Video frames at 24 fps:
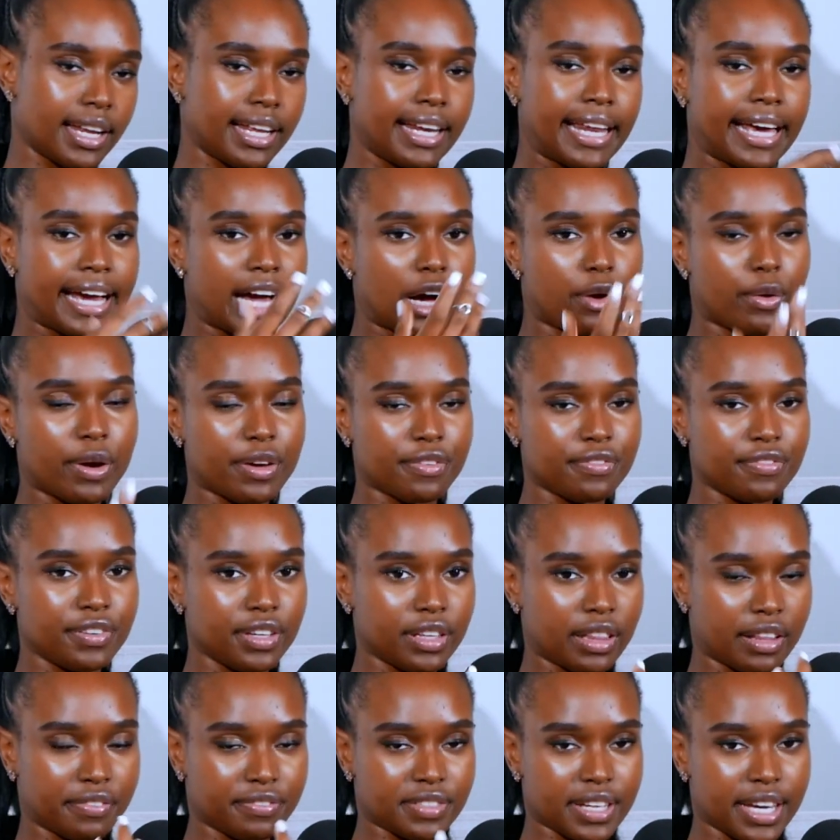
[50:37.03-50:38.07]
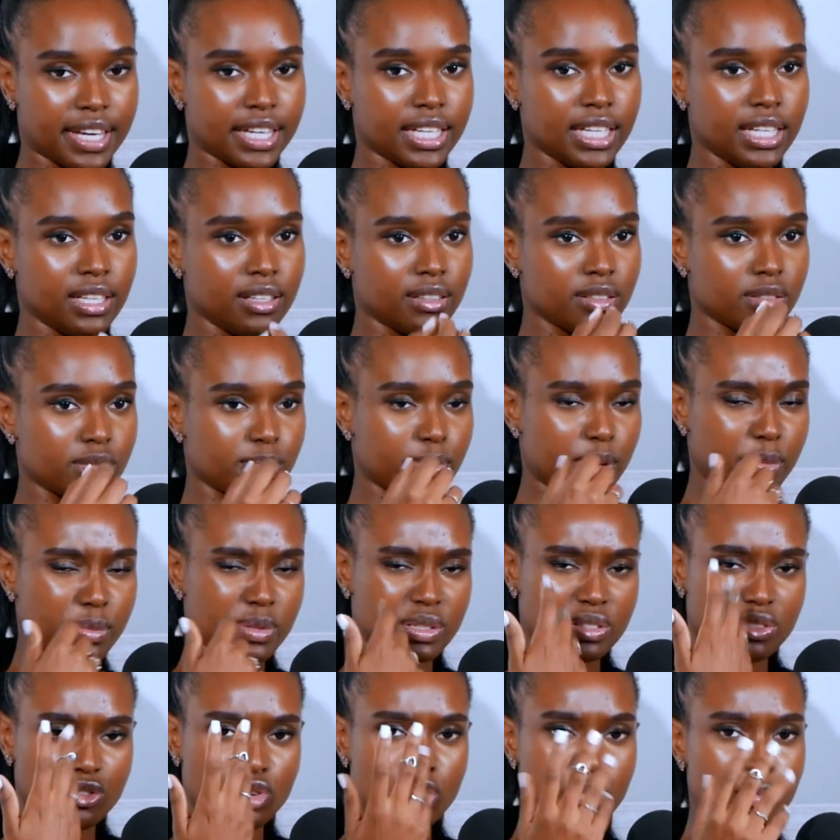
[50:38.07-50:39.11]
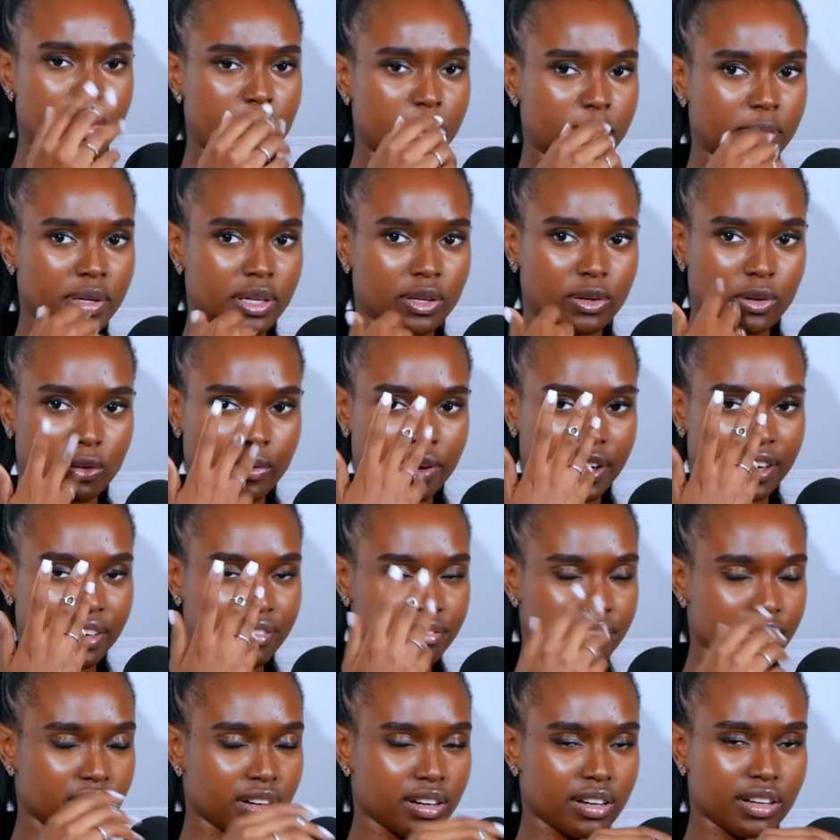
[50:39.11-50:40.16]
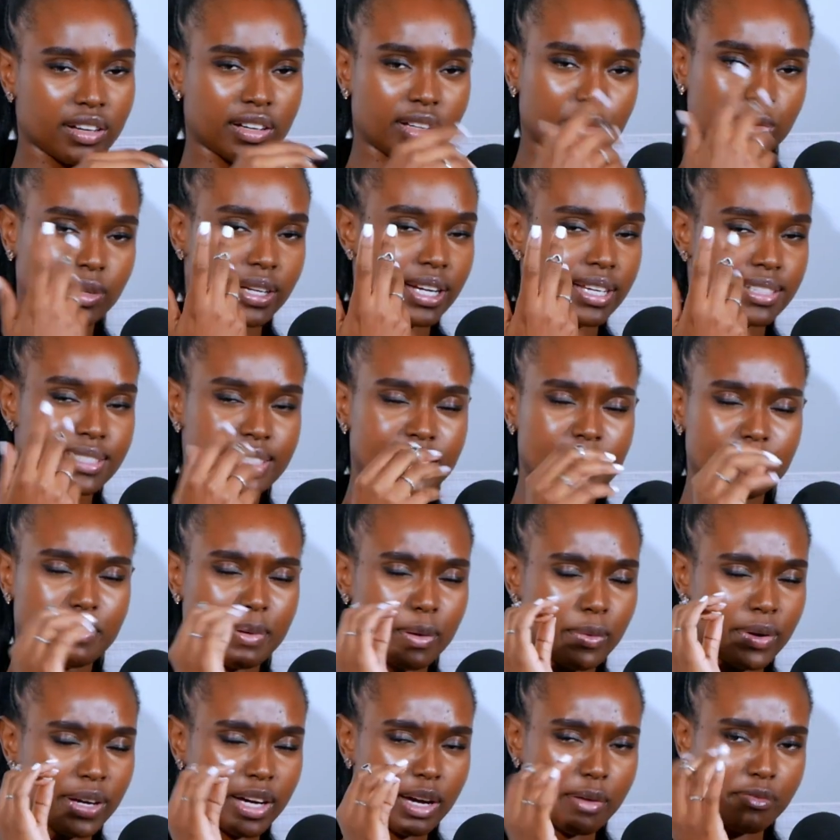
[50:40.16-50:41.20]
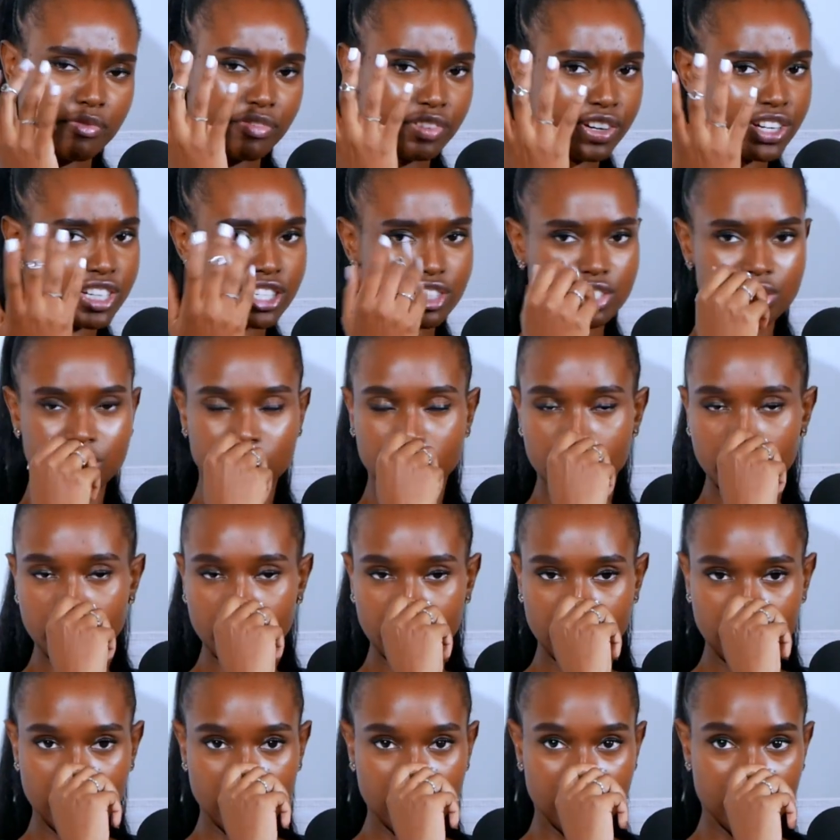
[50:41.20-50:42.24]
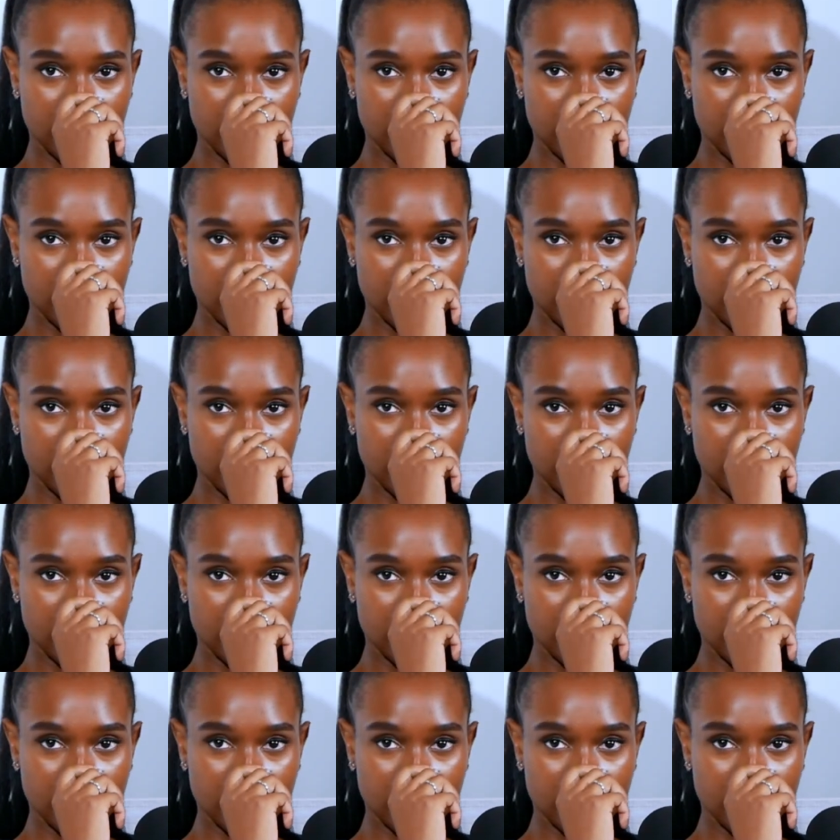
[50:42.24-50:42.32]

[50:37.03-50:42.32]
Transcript: and i like how i feel after i eat maybe it's dopamine or whatever and when i sleep i wake up fresh you know